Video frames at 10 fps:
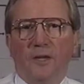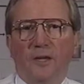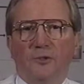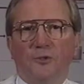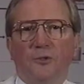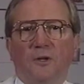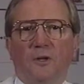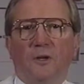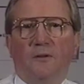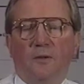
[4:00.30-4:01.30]
each
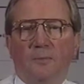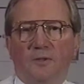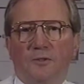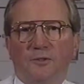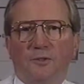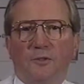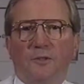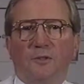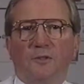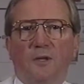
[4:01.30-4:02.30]
of our business
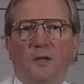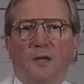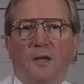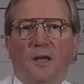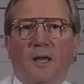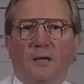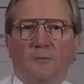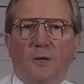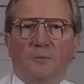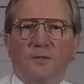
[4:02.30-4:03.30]
units and a
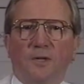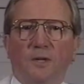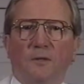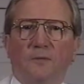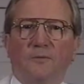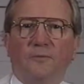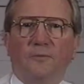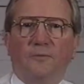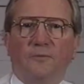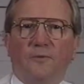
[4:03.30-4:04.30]
representative
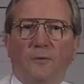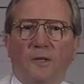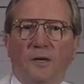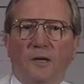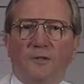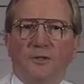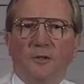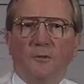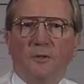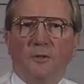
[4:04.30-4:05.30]
from the United
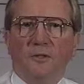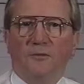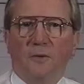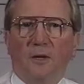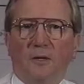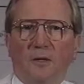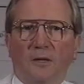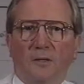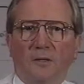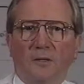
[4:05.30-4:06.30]
Steelworkers of America
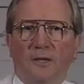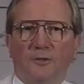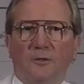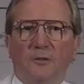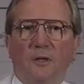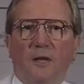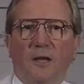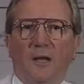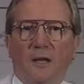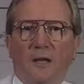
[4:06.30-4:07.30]
International
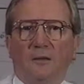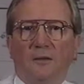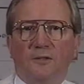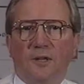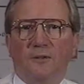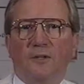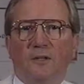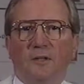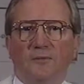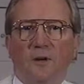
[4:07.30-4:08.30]
Health, Safety,
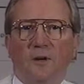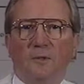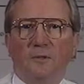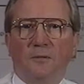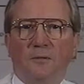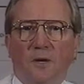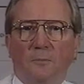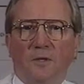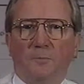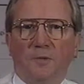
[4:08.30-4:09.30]
and Environment
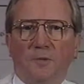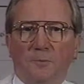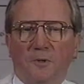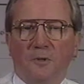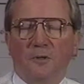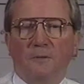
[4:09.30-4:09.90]
Department in Pittsburgh.